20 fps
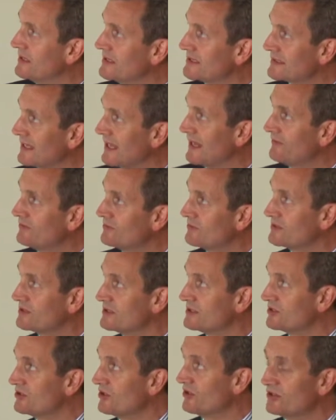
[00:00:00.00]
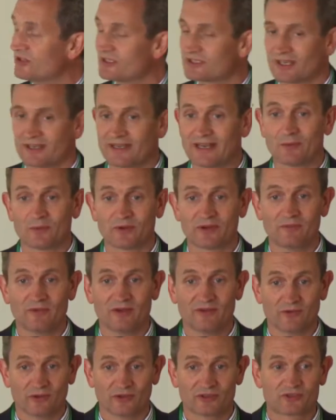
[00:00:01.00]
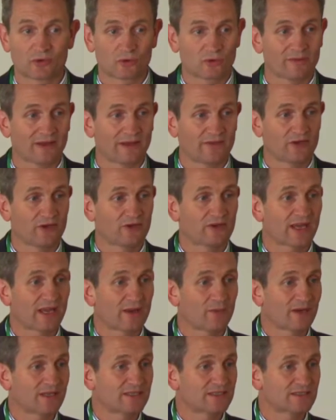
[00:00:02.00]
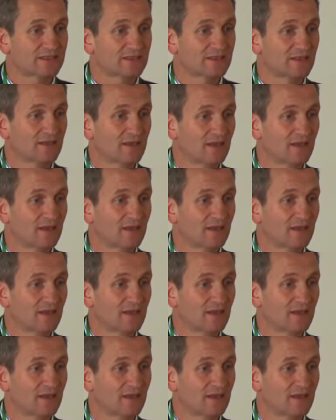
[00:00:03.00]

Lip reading: minutes left, which is good, because I now want to move on and talk about the UK waste